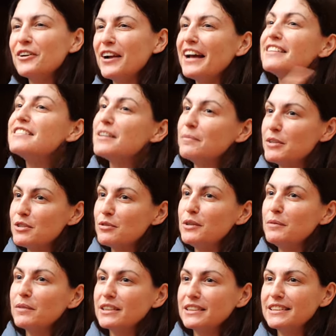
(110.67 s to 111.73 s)
had something to
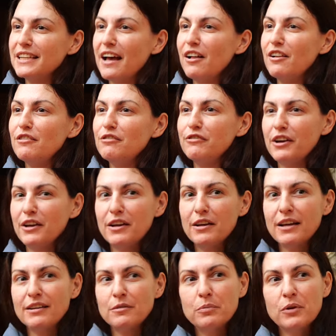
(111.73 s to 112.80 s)
eat myself,
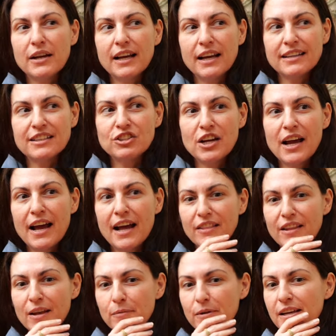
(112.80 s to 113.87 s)
had a break, had a chat.
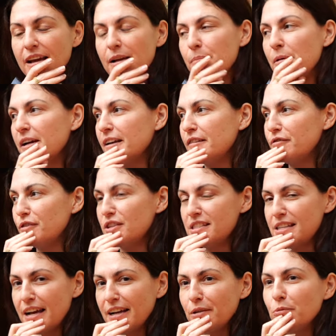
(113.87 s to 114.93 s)
Then we came back in for the
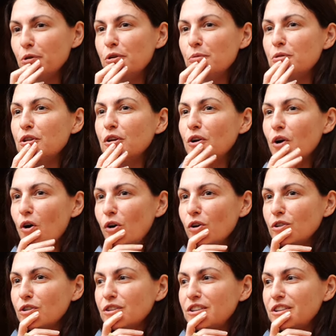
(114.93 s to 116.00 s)
second one with the
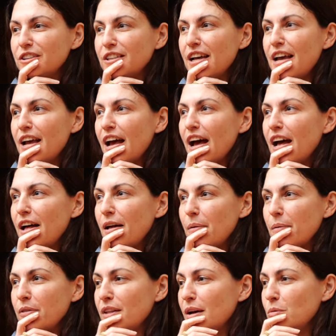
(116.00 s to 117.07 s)
gongs,
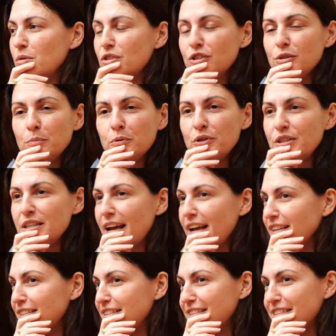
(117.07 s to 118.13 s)
and that was super
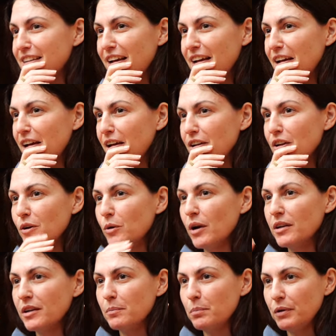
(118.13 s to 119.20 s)
intense. You know, I
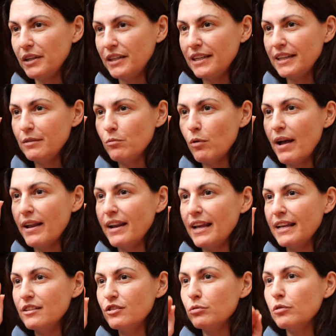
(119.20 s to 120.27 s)
completely went
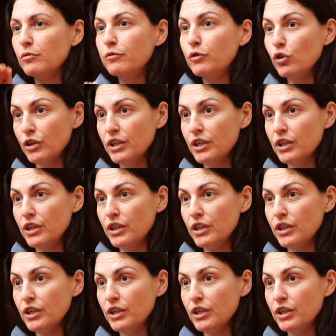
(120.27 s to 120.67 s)
into a void.